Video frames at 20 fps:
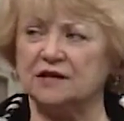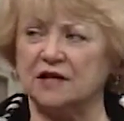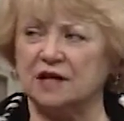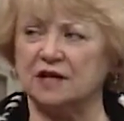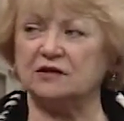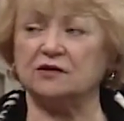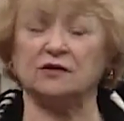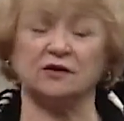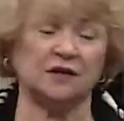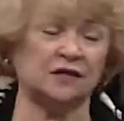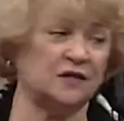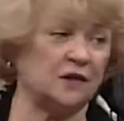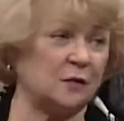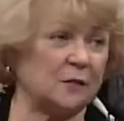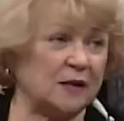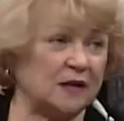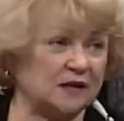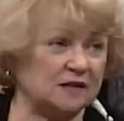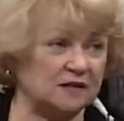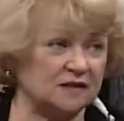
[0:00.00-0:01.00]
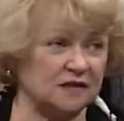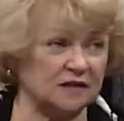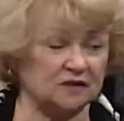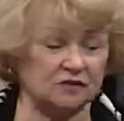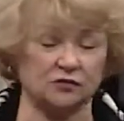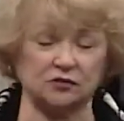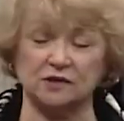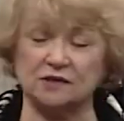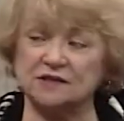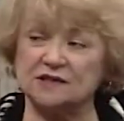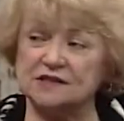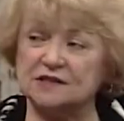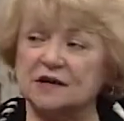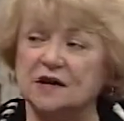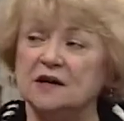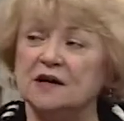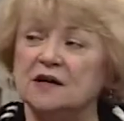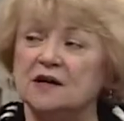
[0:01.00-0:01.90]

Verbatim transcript: that are in their best interest.